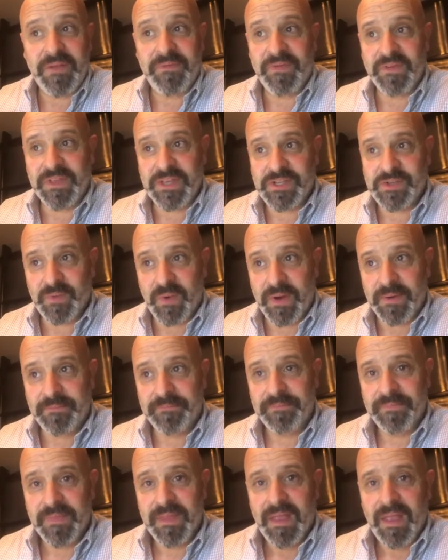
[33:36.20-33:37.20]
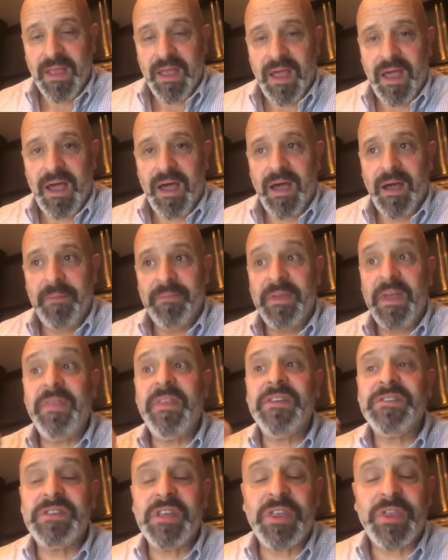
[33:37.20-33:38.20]
for this one. Then
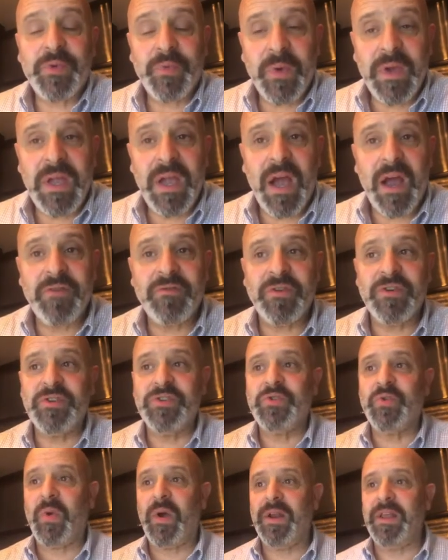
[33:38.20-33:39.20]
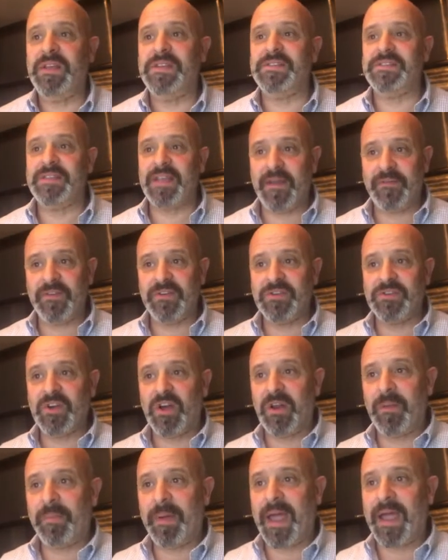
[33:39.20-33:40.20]
there's the
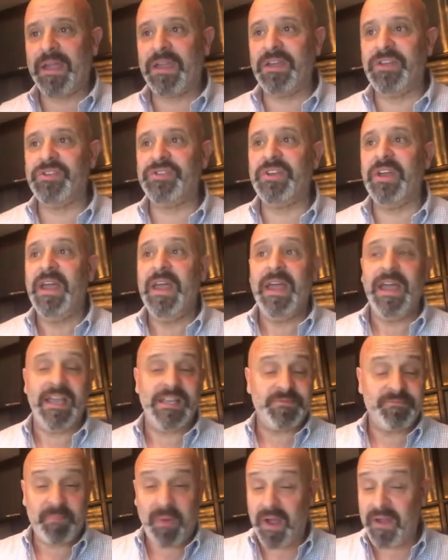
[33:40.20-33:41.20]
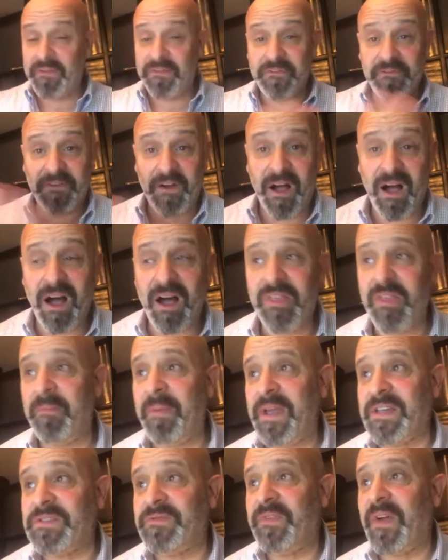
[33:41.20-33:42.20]
$327 package. It's by far the
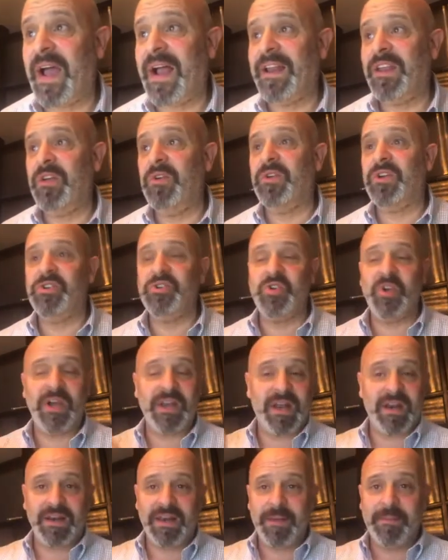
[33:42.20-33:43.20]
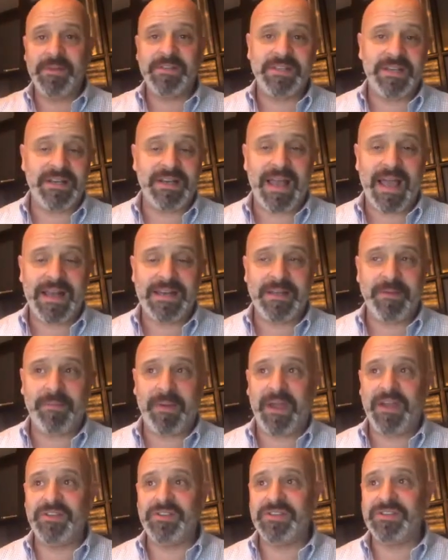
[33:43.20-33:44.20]
best value because you get unlimited landing
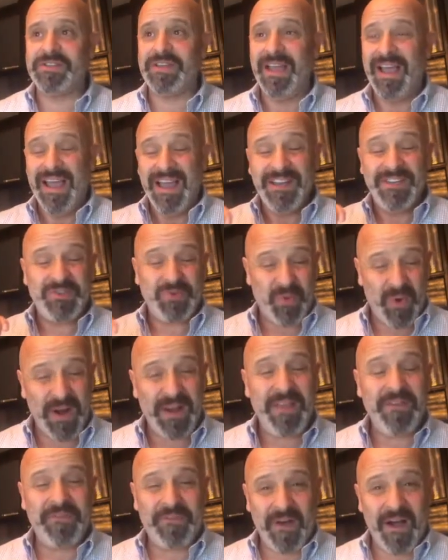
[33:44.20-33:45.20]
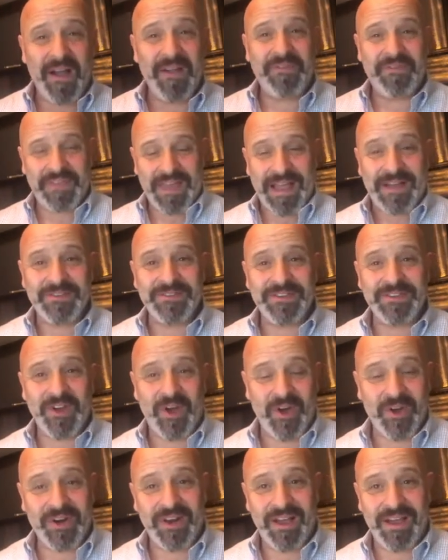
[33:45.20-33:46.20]
pages, 25,000
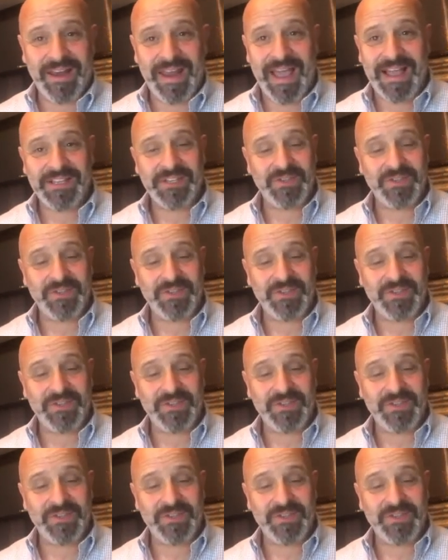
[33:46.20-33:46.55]
online ads,